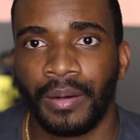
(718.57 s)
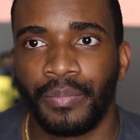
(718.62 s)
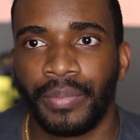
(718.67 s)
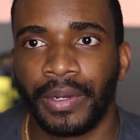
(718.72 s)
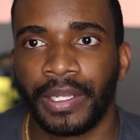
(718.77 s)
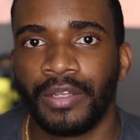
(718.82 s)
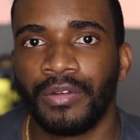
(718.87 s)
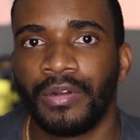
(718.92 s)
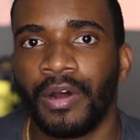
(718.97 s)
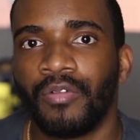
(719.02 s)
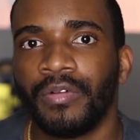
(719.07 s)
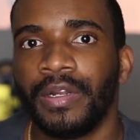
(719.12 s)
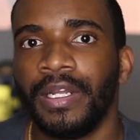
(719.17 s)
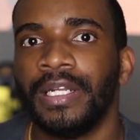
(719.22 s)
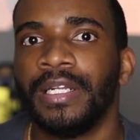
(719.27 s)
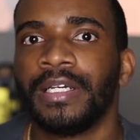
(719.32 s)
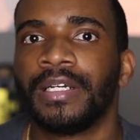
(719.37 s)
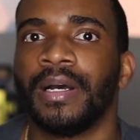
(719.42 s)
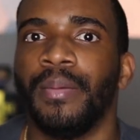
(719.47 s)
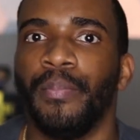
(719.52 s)
But you don't
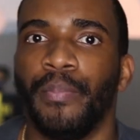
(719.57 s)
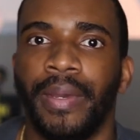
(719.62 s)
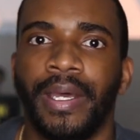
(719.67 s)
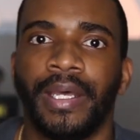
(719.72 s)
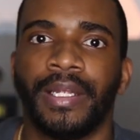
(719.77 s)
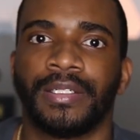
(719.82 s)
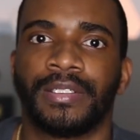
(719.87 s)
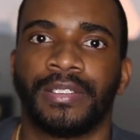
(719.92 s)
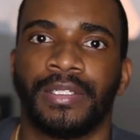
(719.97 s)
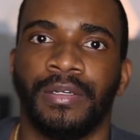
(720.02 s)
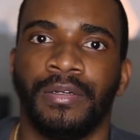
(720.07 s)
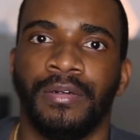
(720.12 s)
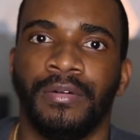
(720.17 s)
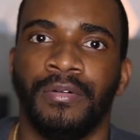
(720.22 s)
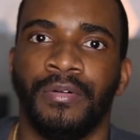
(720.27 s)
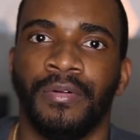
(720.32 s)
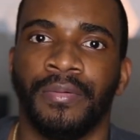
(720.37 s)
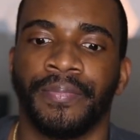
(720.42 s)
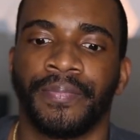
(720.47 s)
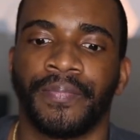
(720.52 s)
need to commit
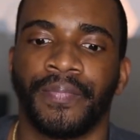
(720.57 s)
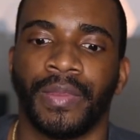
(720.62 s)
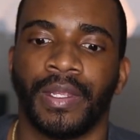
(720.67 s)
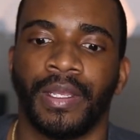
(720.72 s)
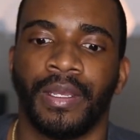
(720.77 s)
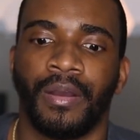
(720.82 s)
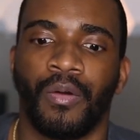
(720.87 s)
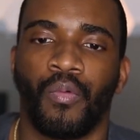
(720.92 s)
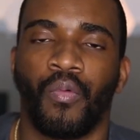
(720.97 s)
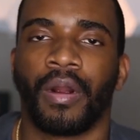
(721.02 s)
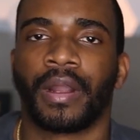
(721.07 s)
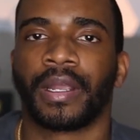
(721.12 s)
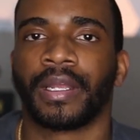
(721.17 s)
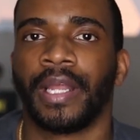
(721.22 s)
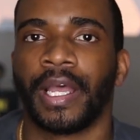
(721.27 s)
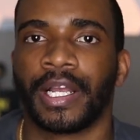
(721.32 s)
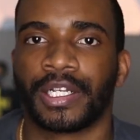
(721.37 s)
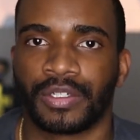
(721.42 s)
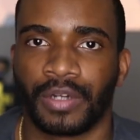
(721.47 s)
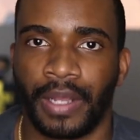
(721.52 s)
to working
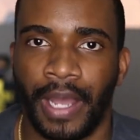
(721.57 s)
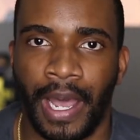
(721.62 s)
extra